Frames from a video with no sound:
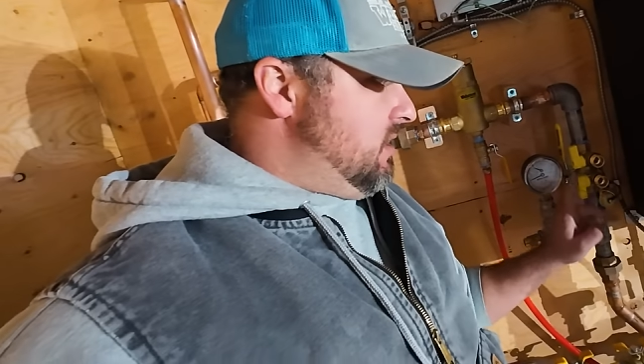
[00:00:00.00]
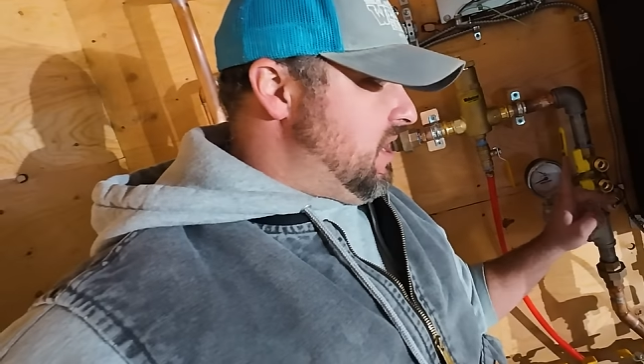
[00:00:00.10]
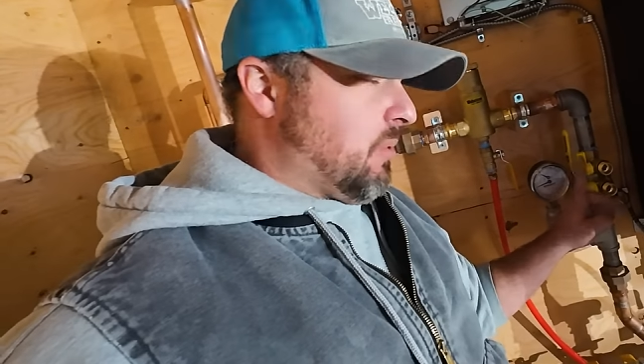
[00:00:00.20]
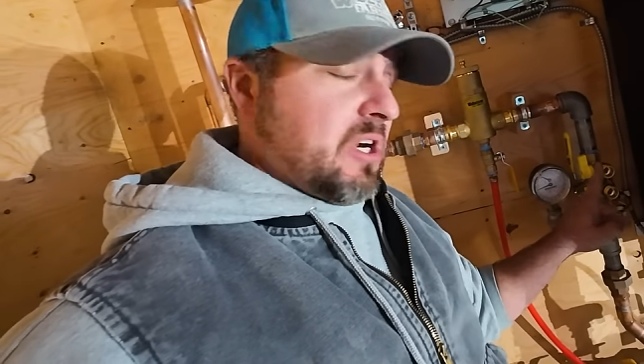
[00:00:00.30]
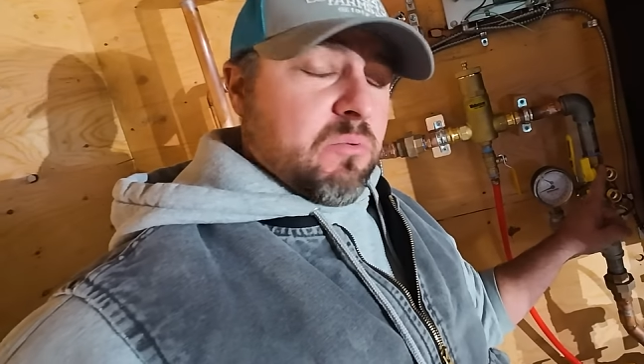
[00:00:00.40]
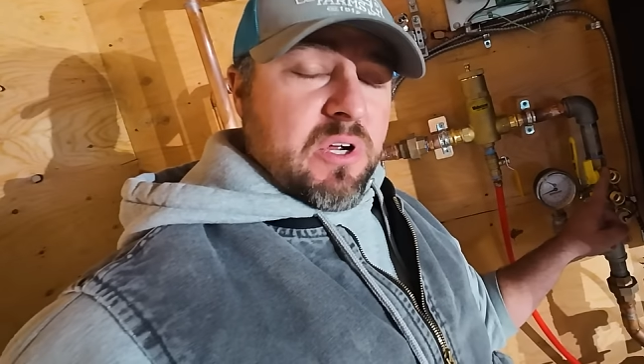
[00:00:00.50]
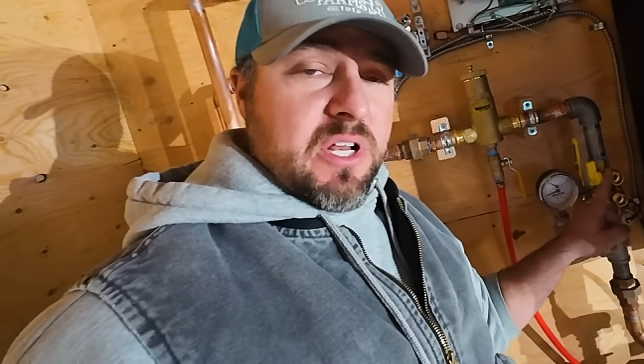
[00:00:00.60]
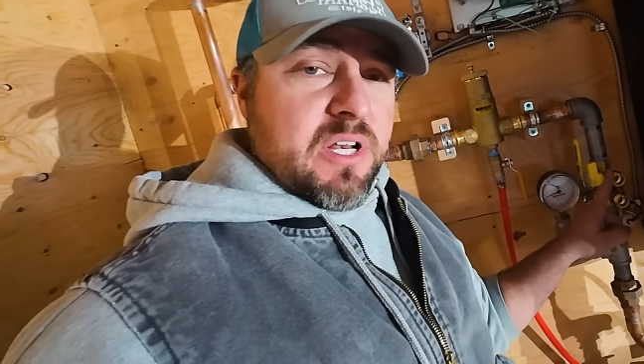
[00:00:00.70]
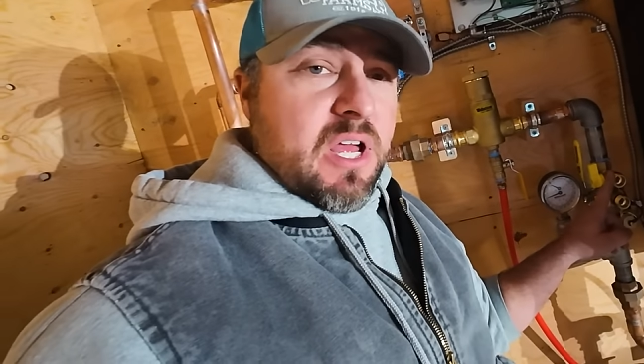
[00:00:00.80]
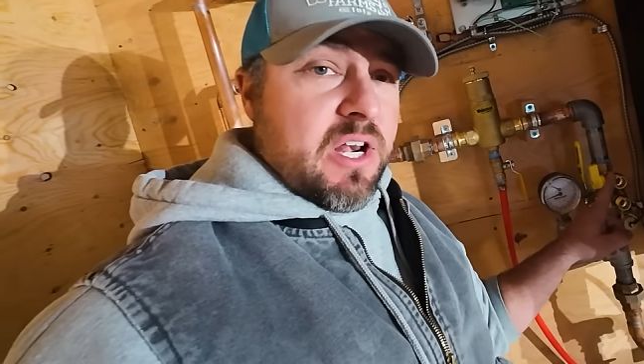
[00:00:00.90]
Then we're going to
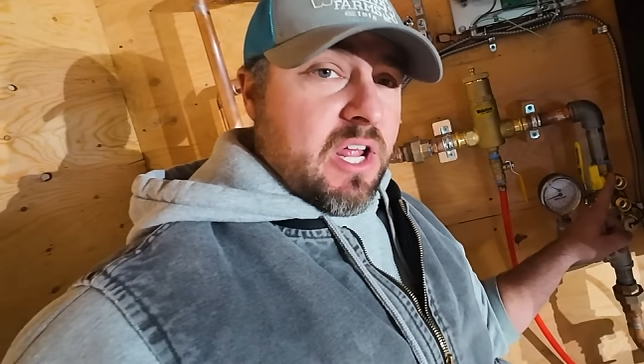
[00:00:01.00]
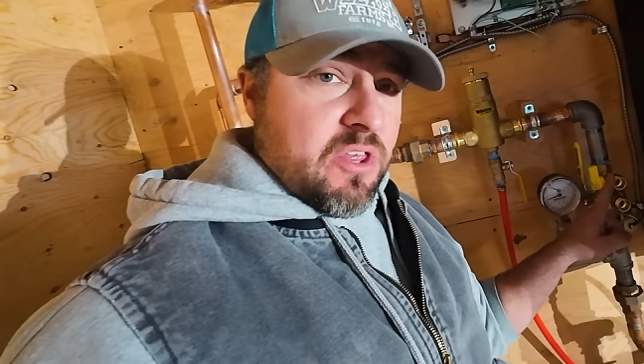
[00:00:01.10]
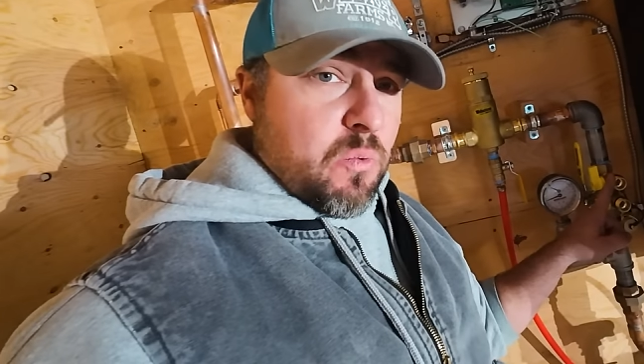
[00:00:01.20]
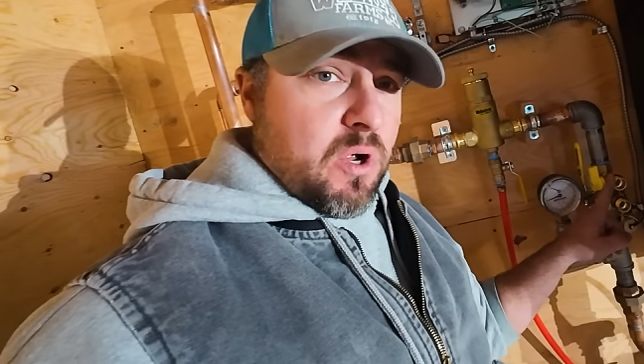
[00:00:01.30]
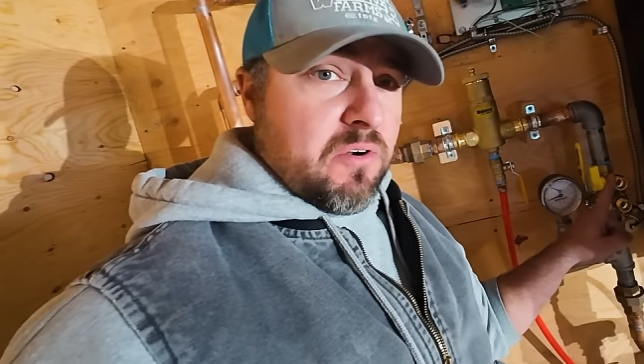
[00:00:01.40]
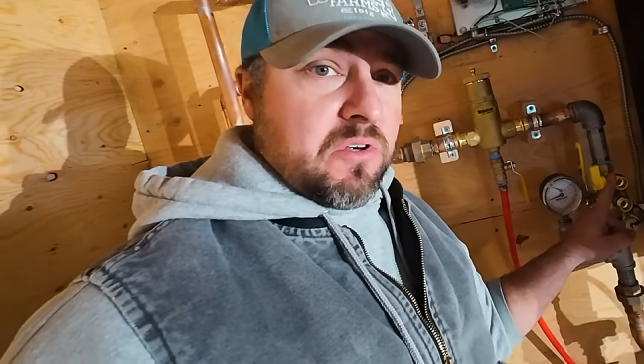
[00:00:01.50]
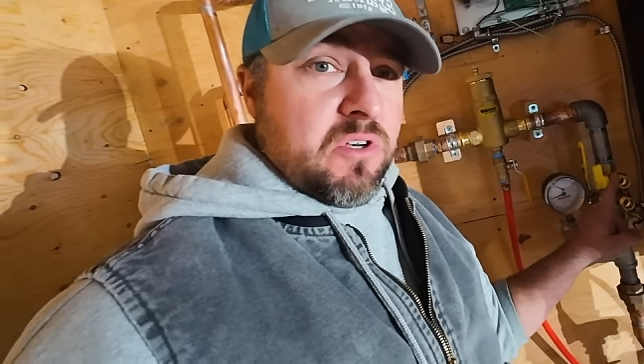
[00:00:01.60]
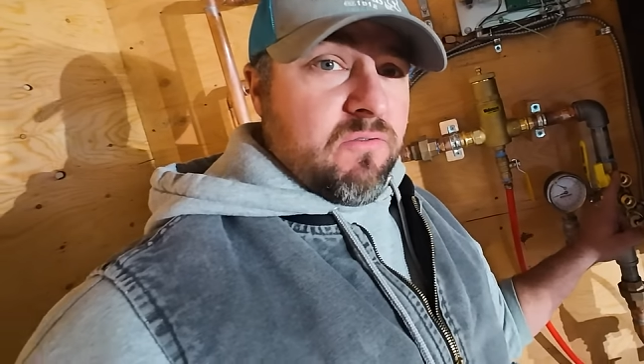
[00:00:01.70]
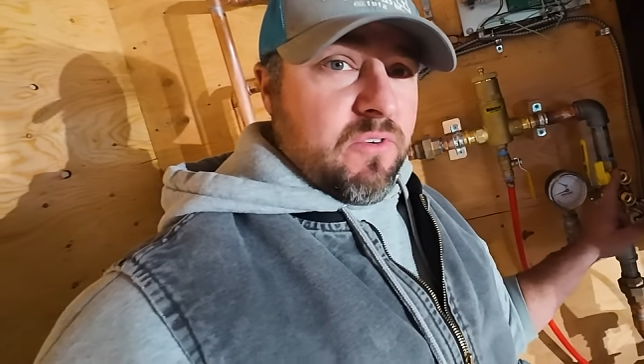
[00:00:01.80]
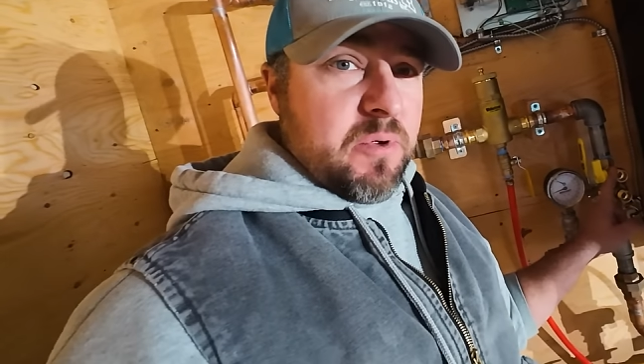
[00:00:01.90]
run another one
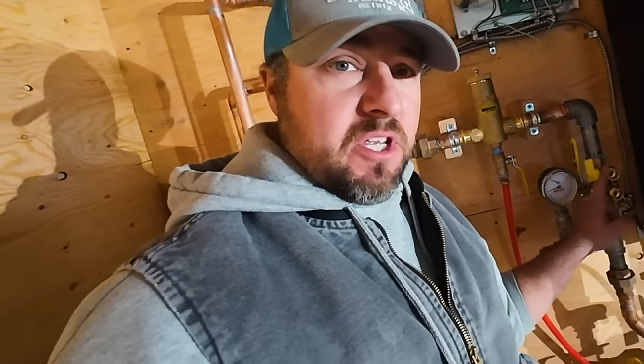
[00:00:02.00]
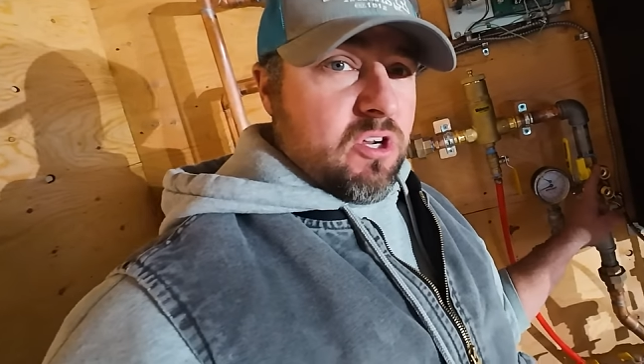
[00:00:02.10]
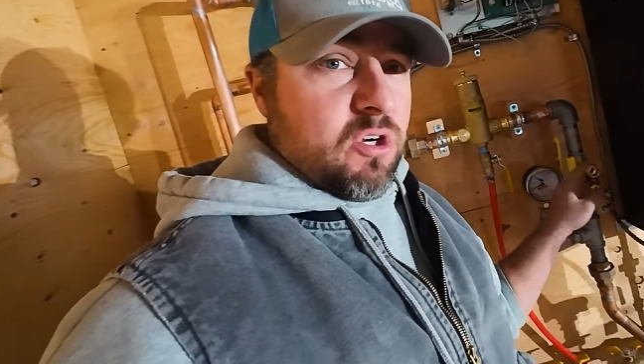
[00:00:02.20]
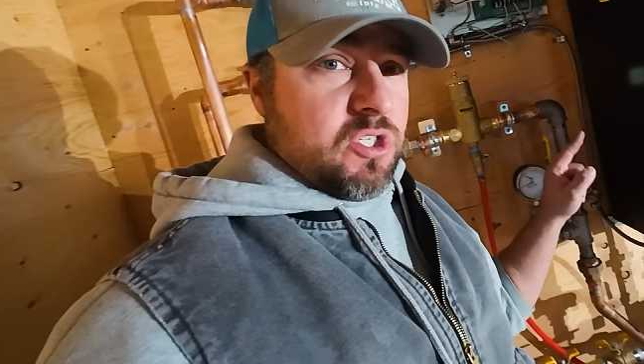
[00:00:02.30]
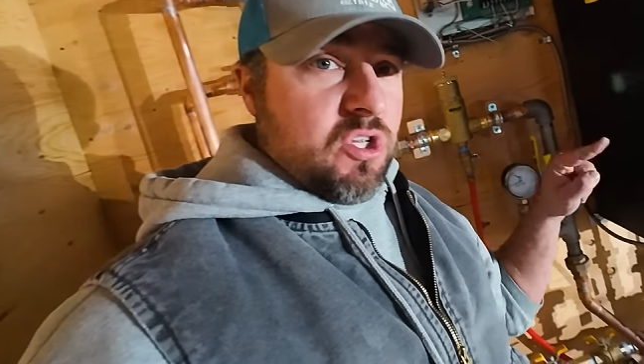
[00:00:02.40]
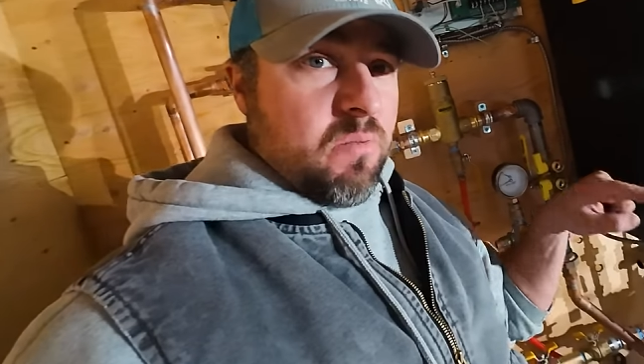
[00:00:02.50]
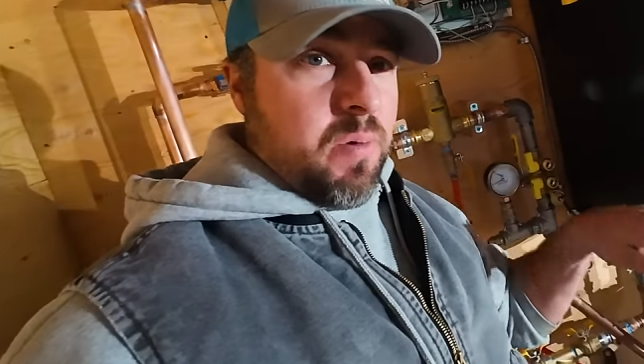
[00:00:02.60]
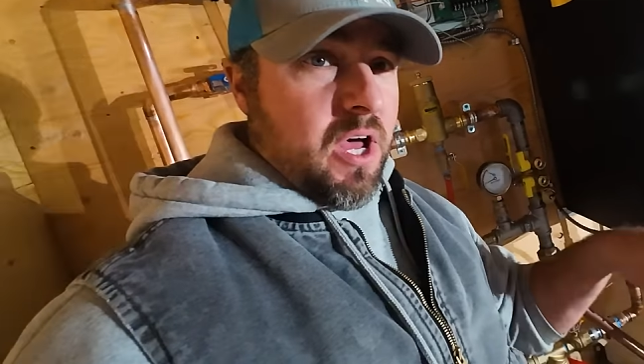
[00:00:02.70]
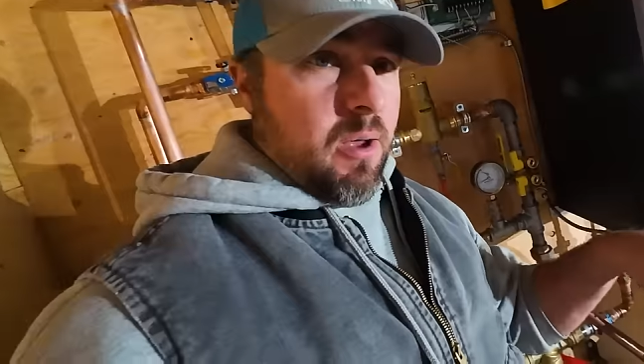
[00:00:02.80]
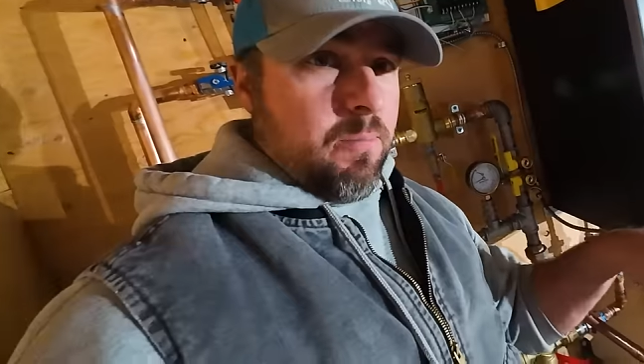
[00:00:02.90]
from here to the
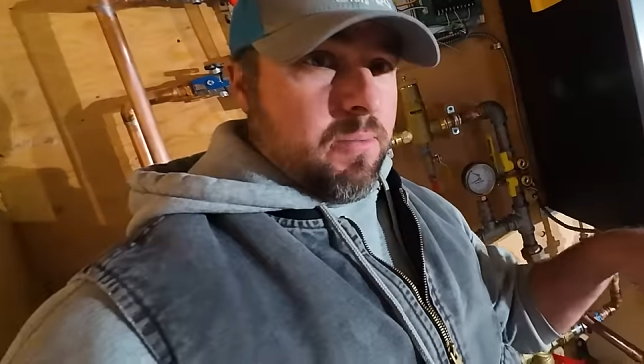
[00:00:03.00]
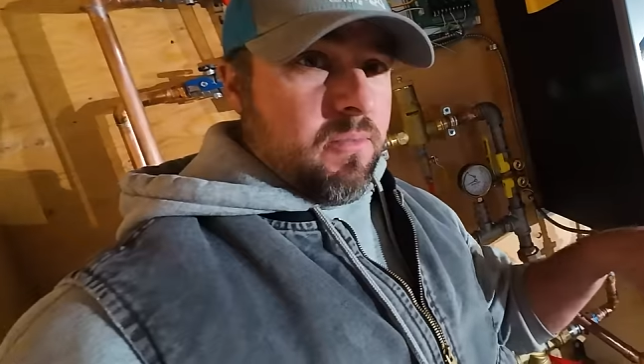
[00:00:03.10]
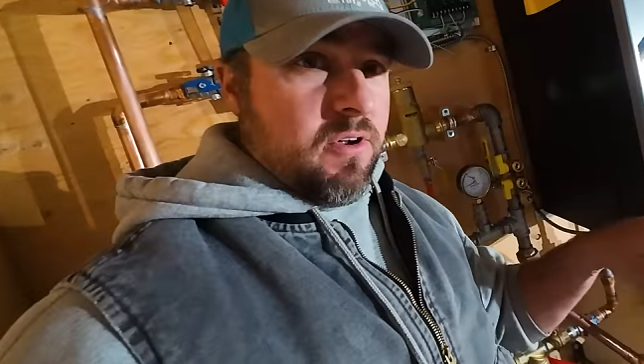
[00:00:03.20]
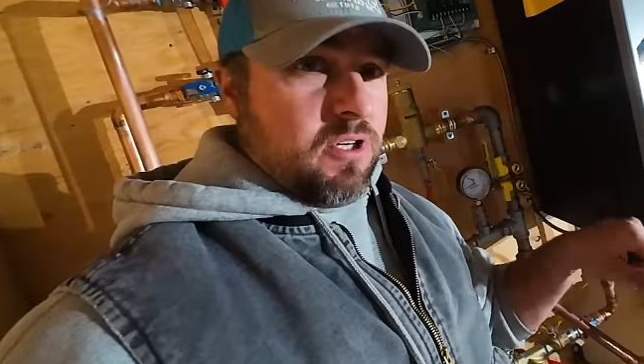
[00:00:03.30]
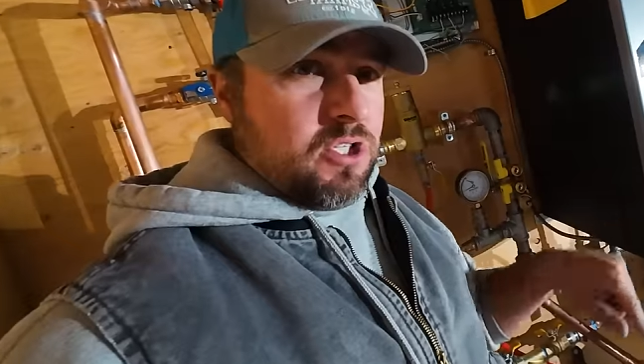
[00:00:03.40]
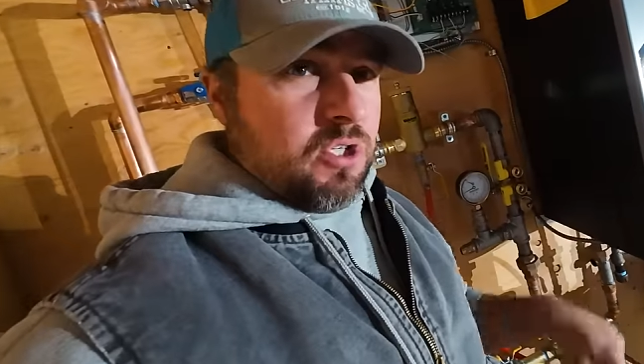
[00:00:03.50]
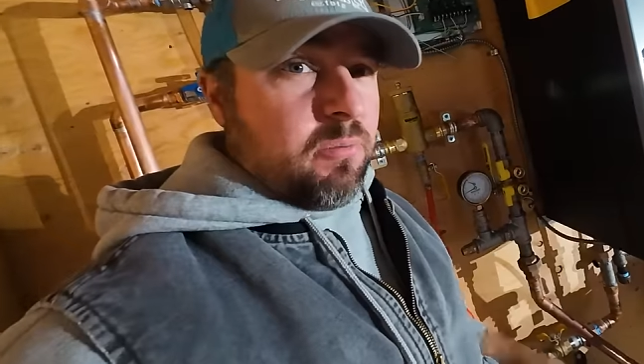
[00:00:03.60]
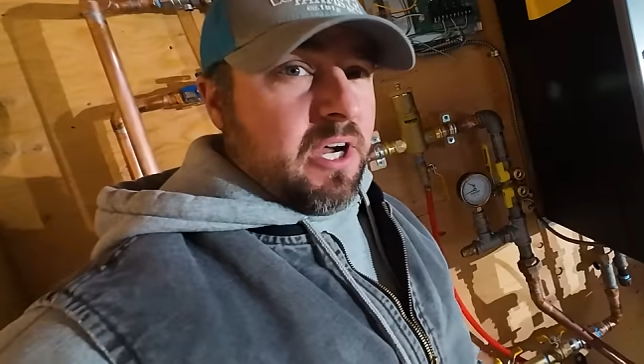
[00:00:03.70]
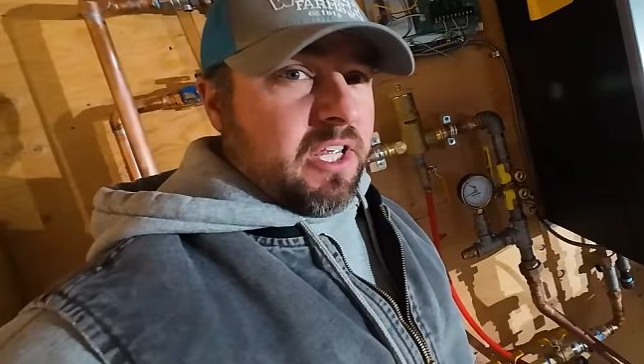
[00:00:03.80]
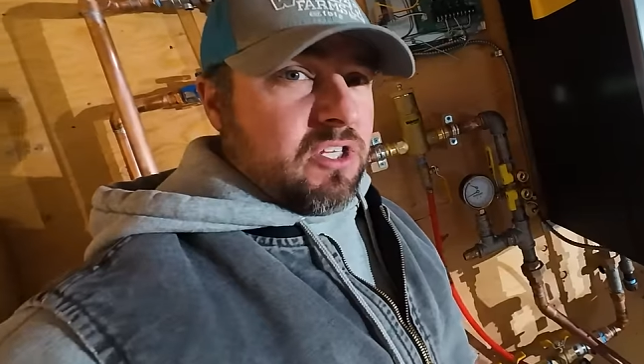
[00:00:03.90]
pump to the
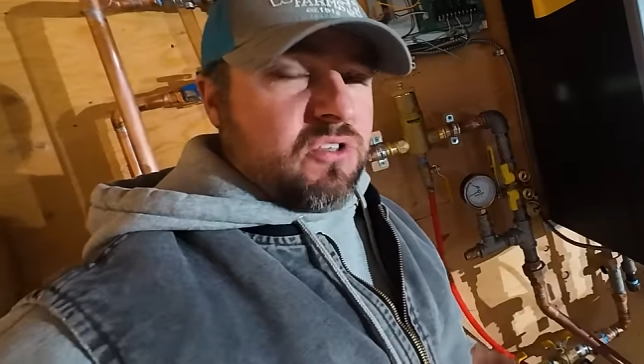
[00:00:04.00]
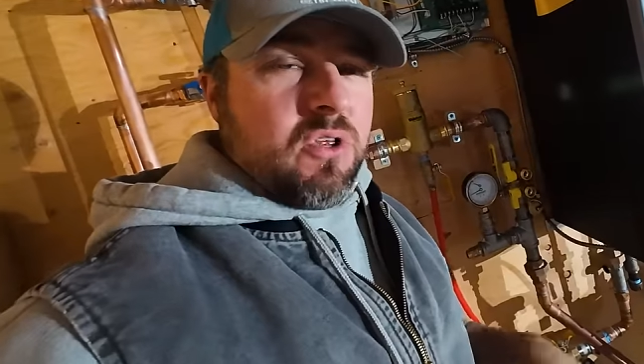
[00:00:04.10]
bucket.